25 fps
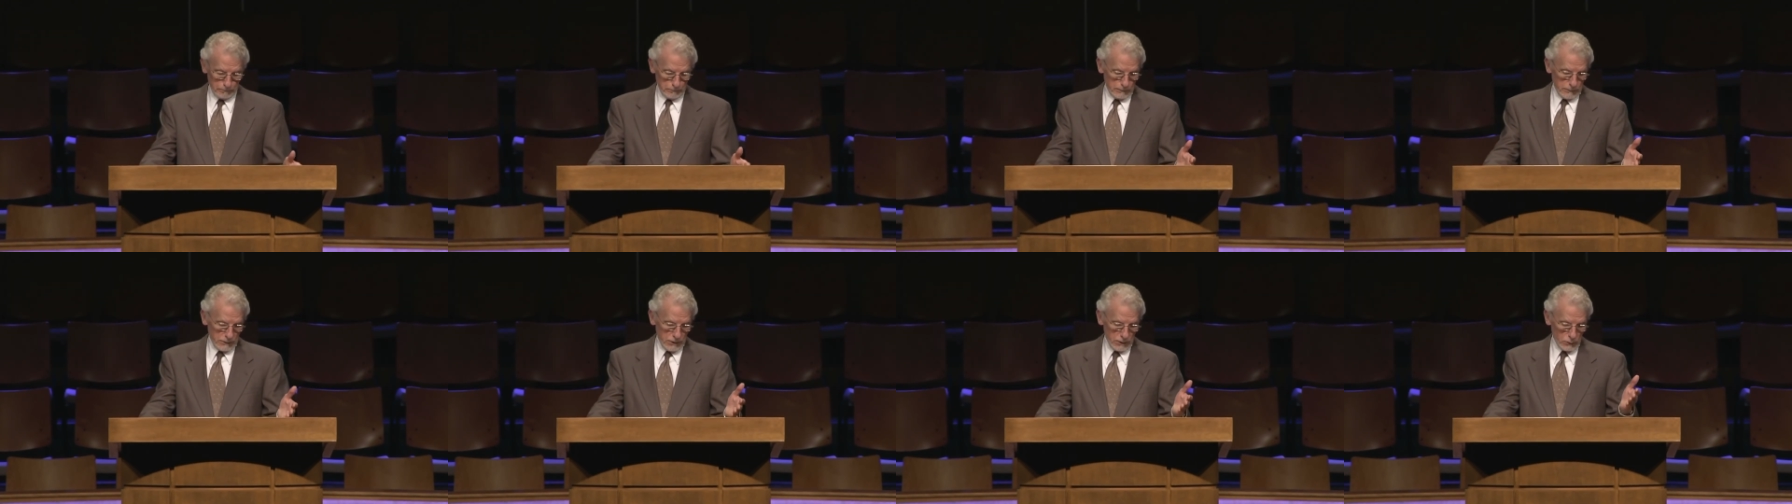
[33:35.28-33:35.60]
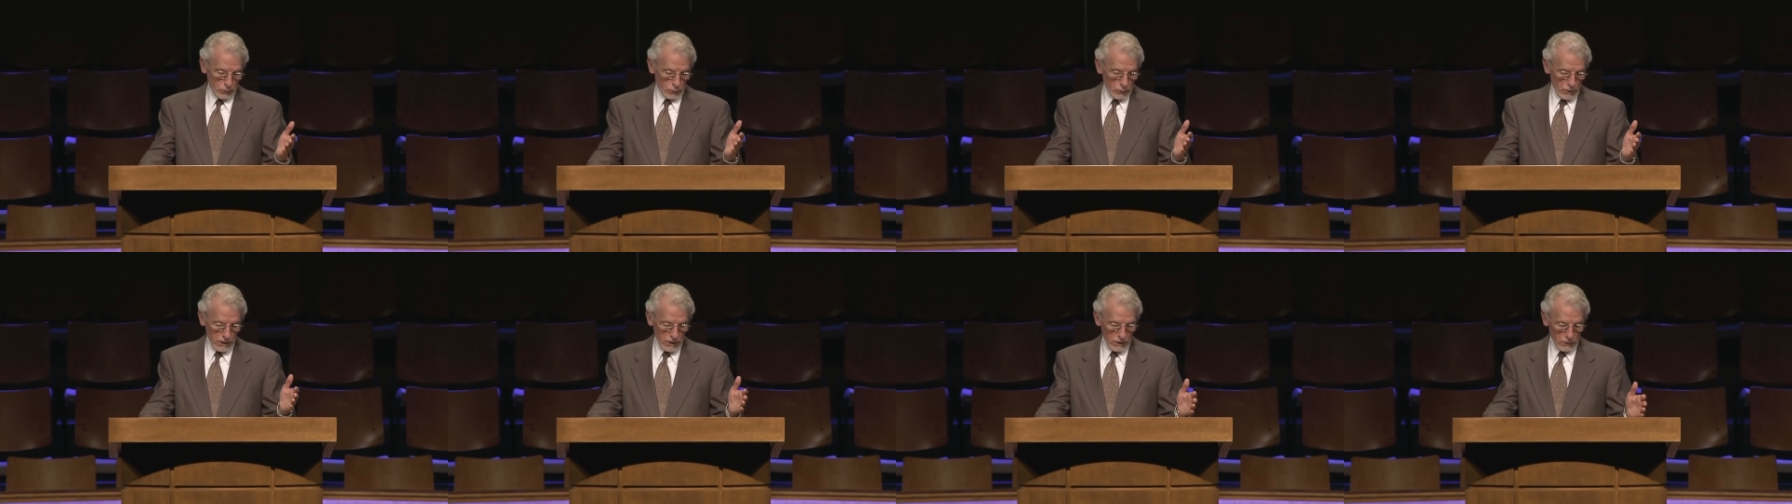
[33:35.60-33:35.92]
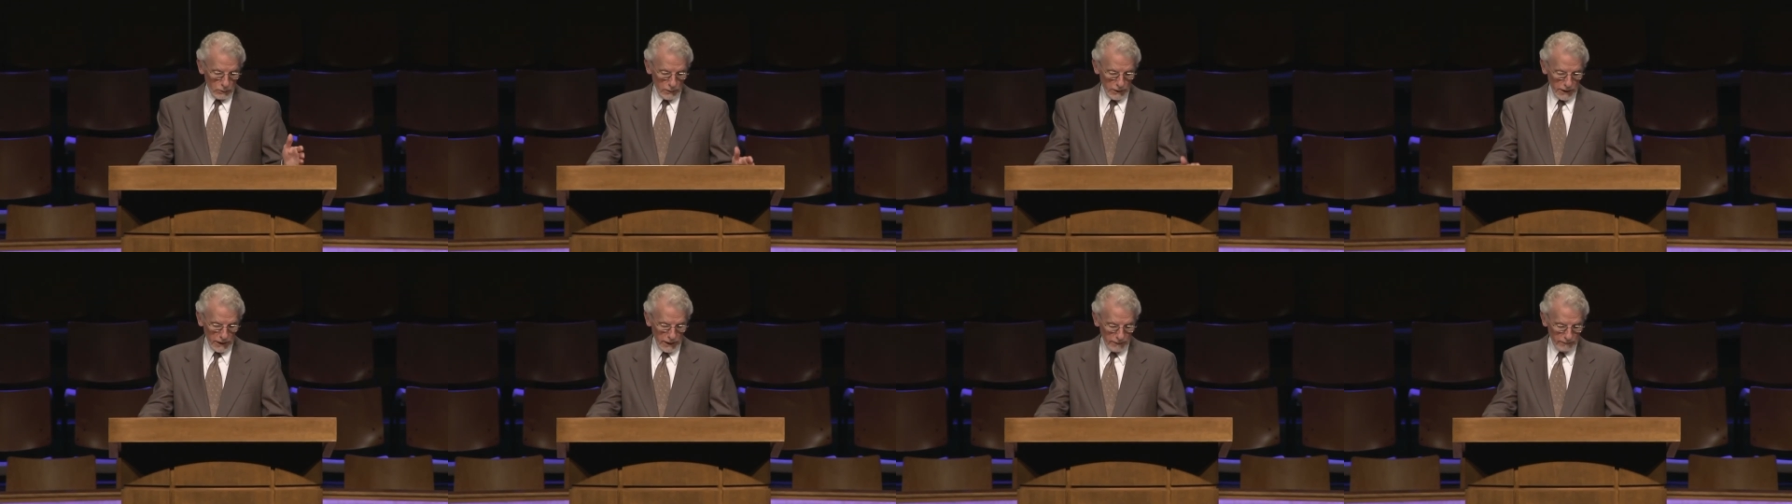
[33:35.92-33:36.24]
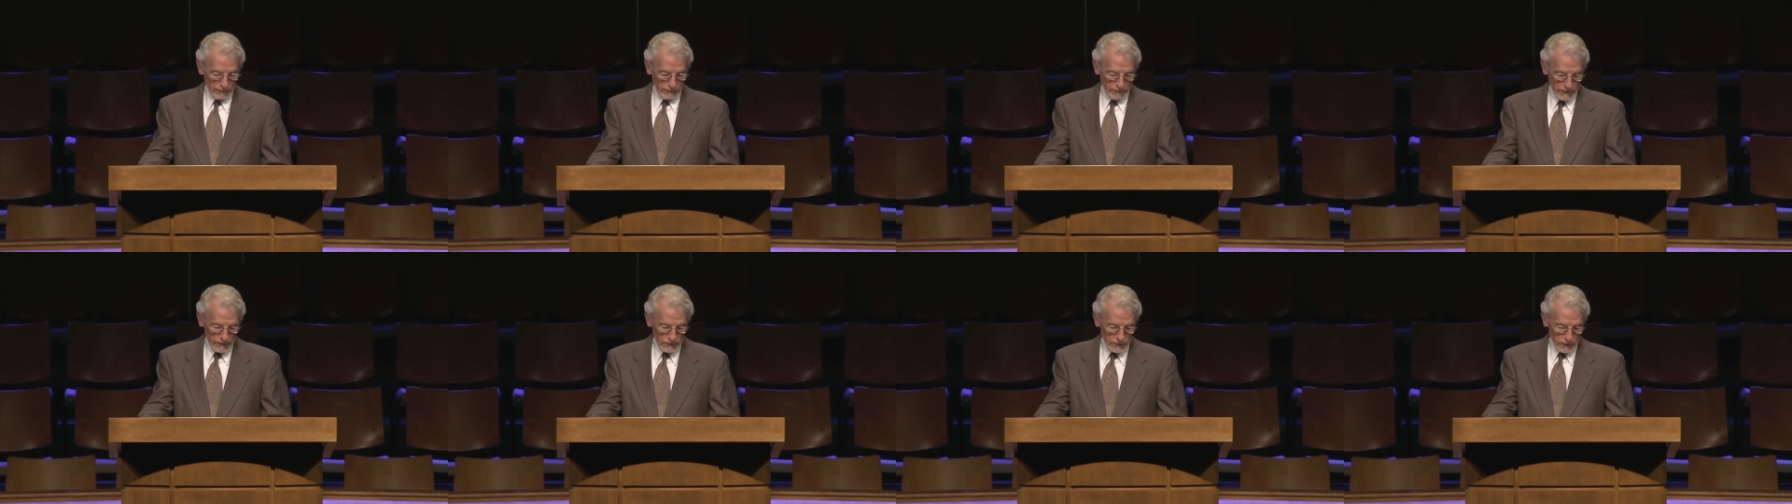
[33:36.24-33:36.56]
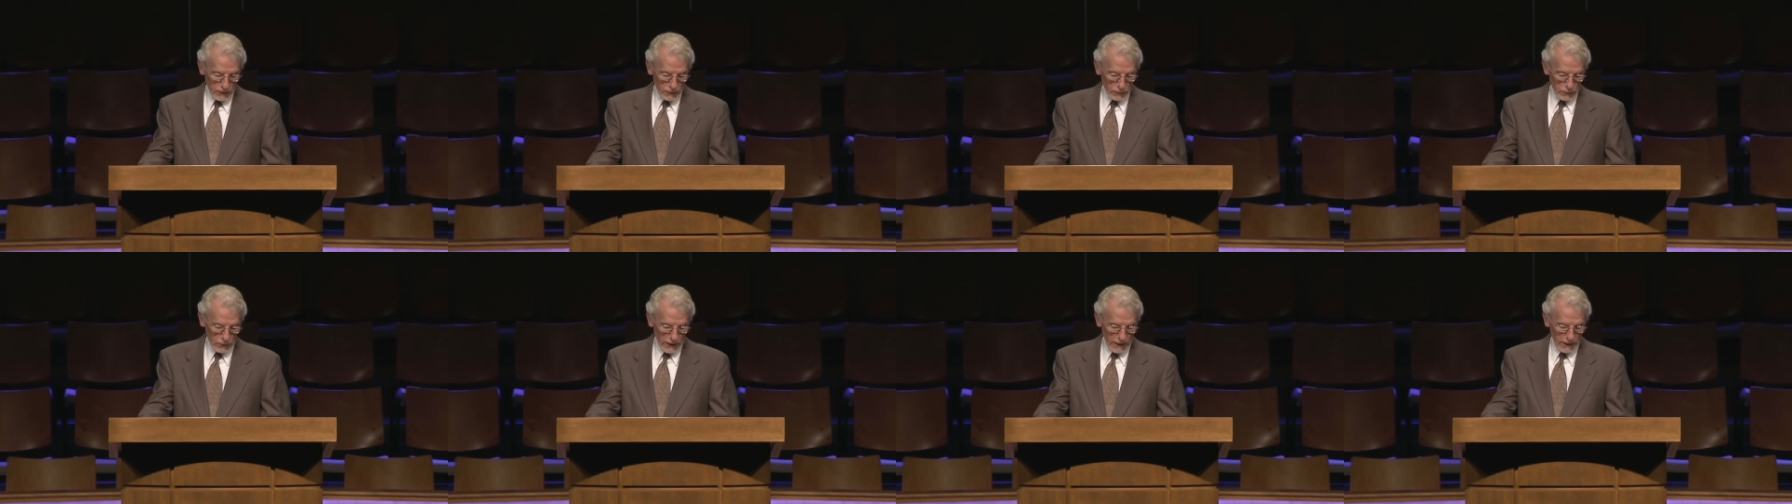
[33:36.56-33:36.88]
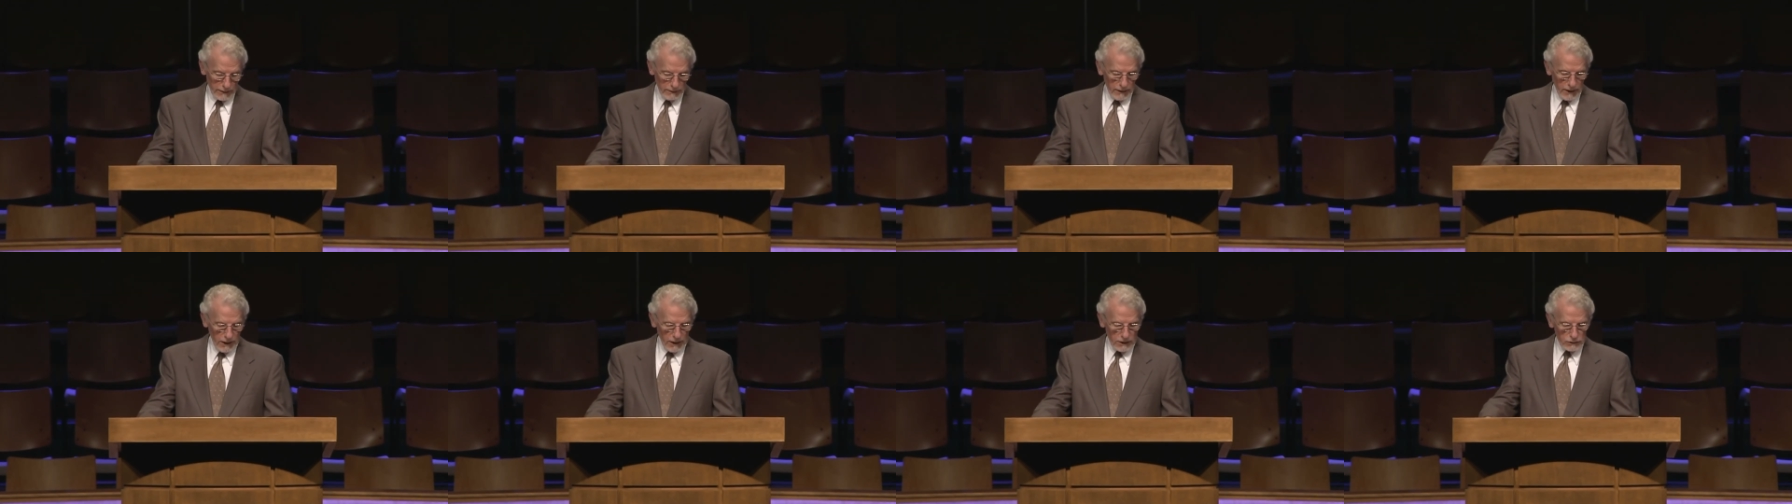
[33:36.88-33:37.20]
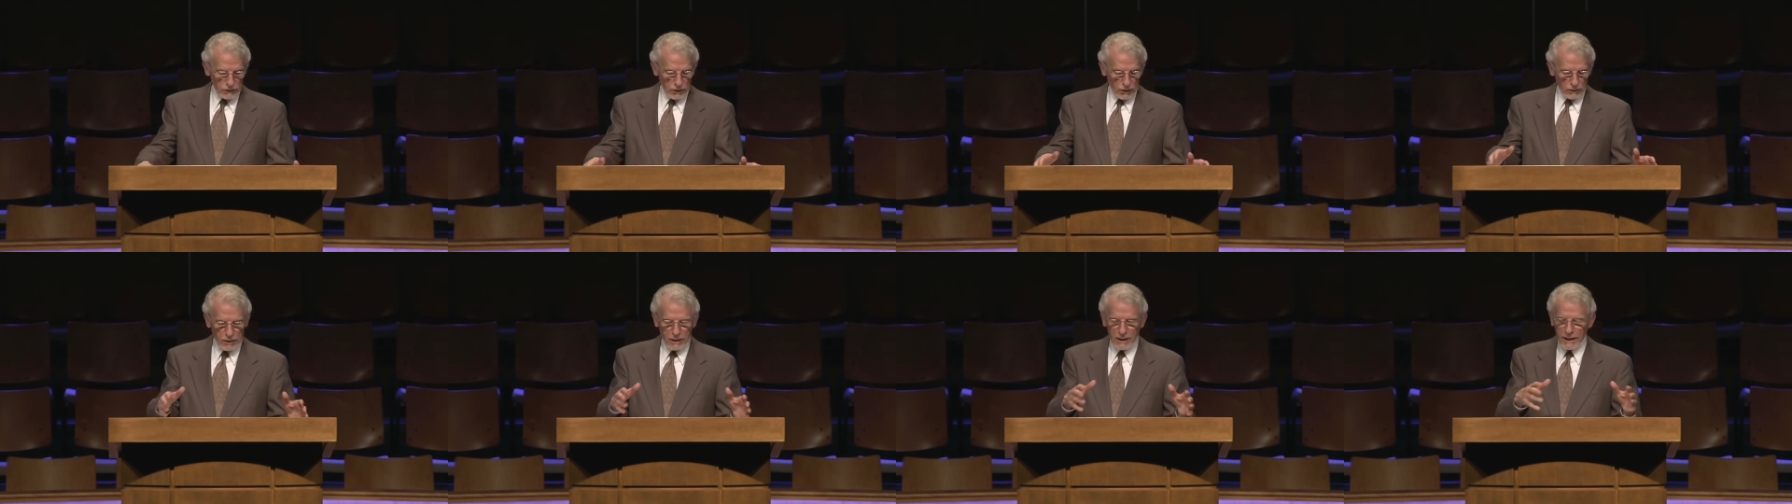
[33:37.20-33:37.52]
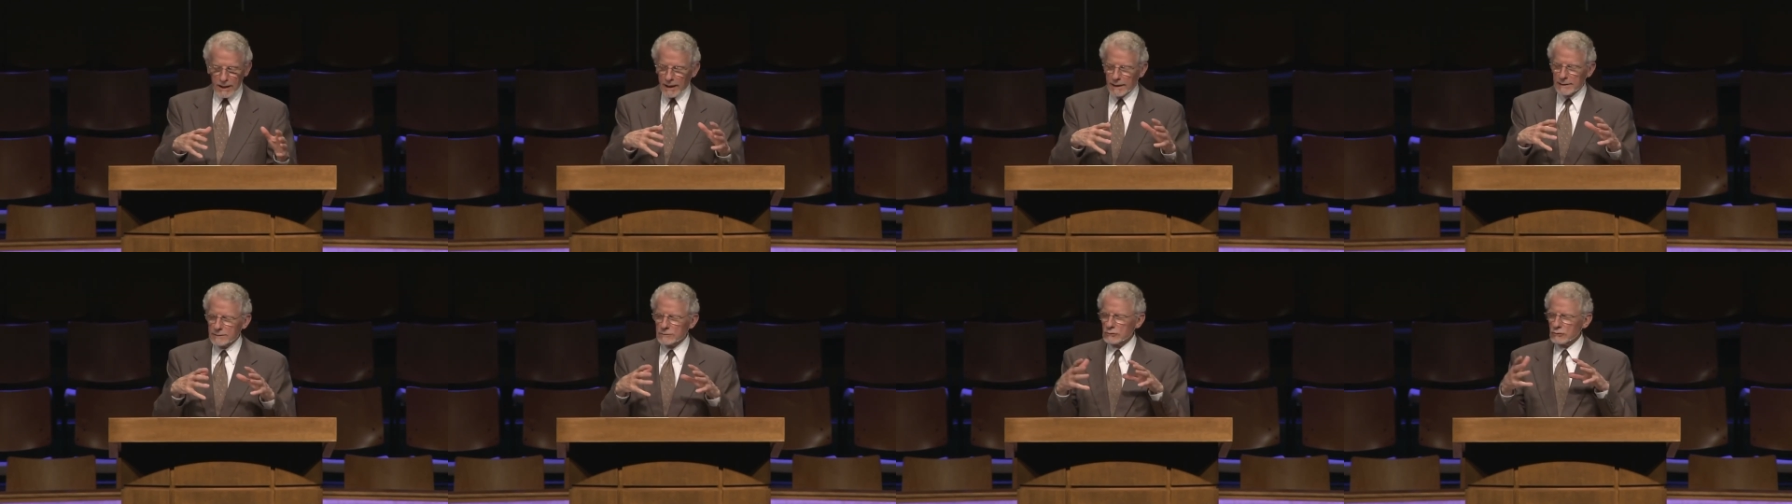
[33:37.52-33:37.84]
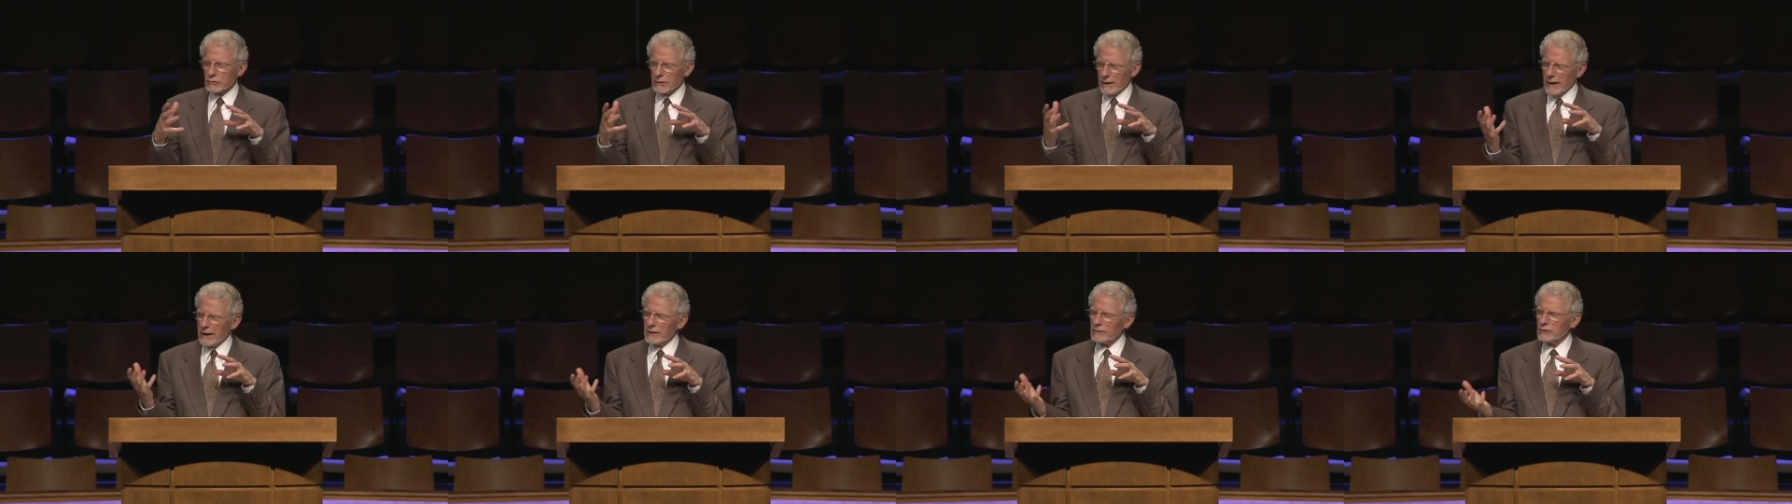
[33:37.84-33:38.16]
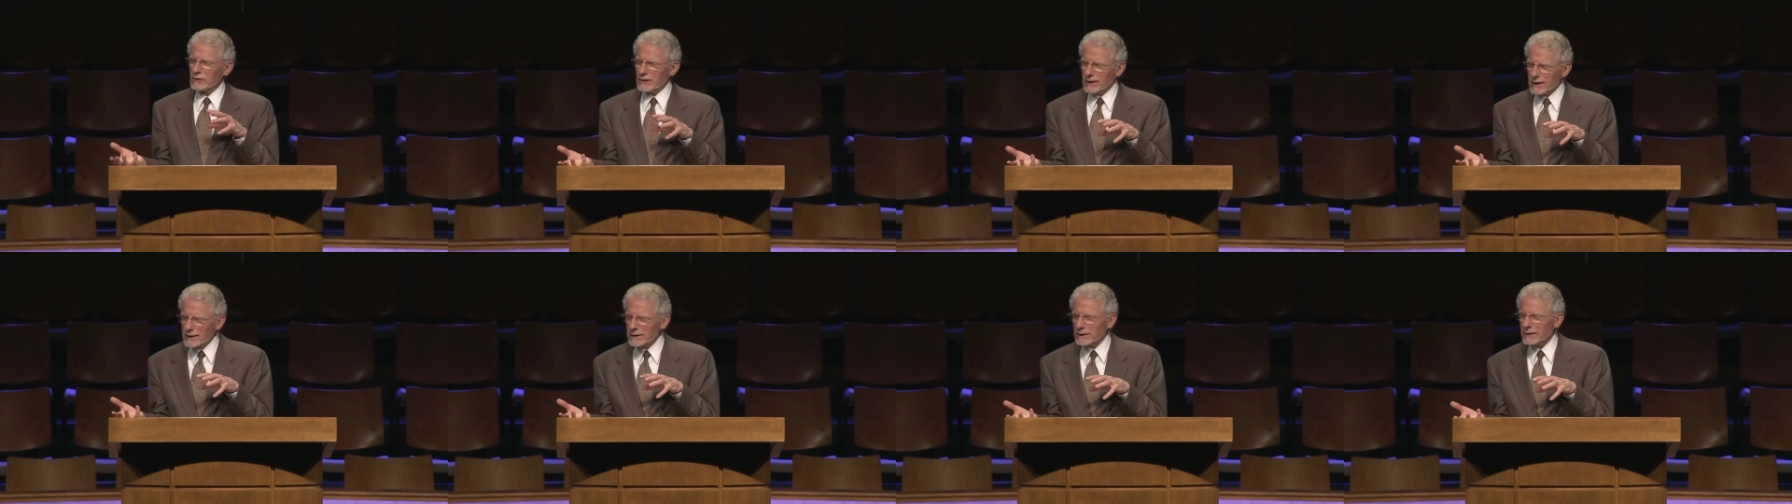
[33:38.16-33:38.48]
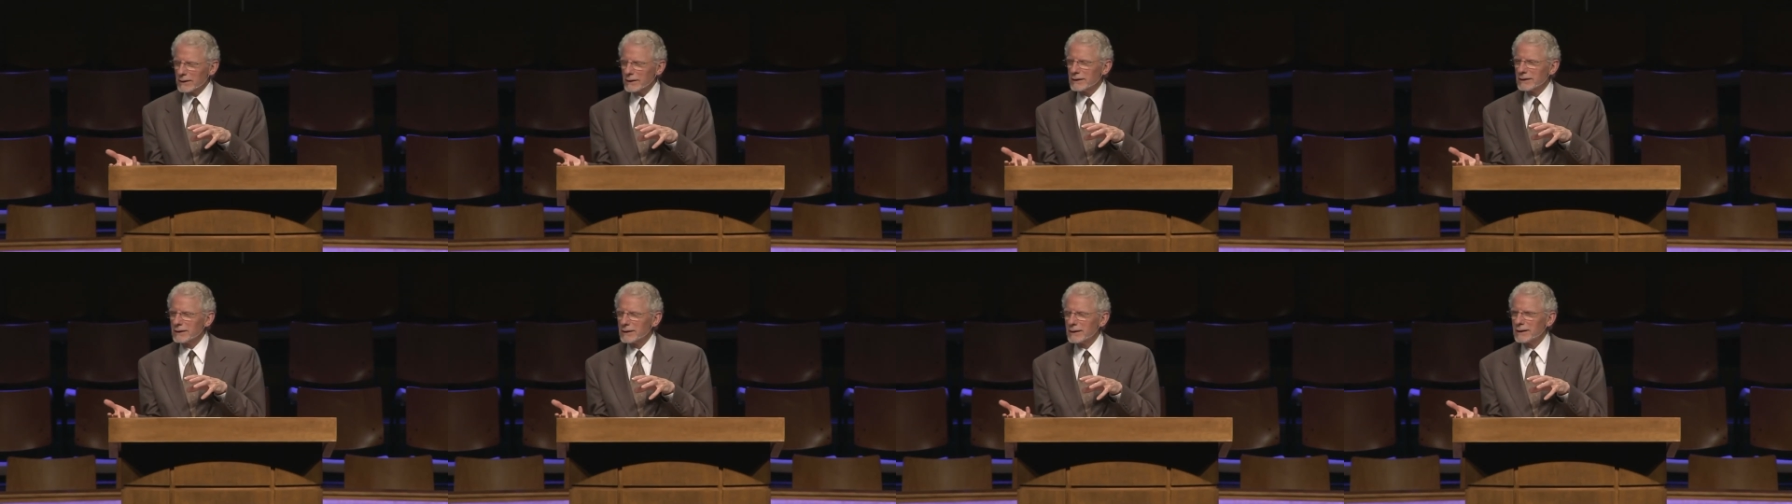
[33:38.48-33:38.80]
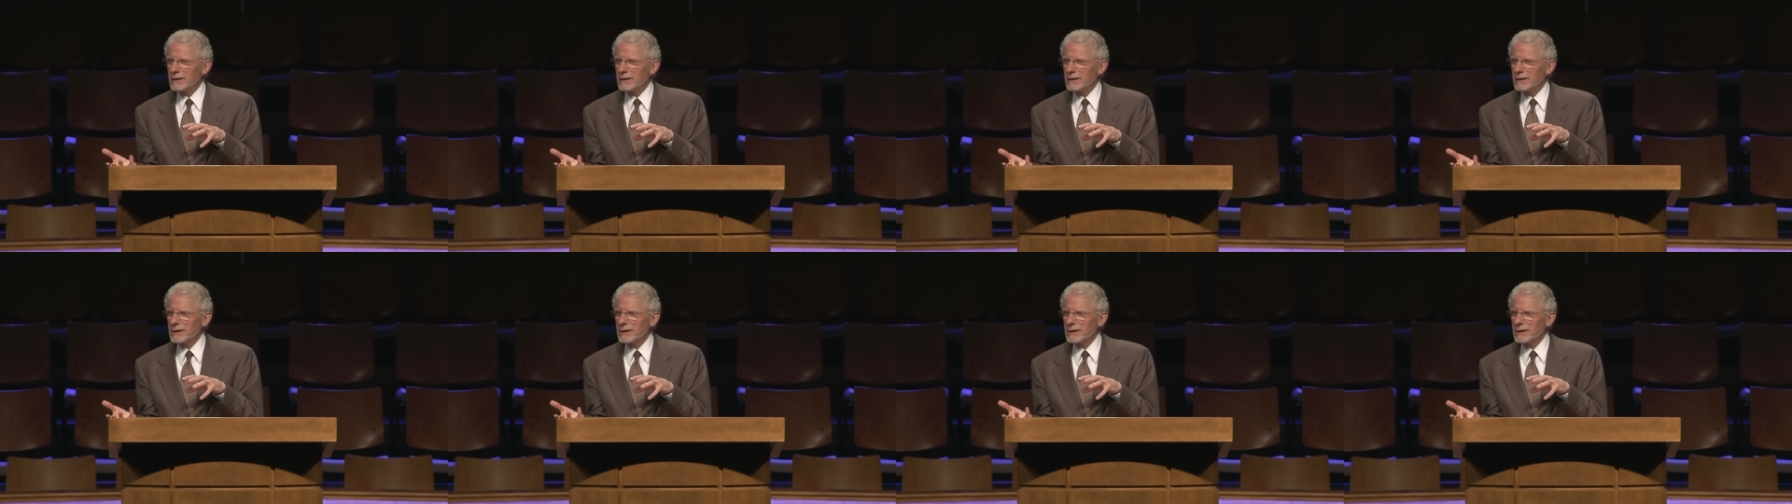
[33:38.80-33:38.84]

this widow would have physical life. So the contrast here.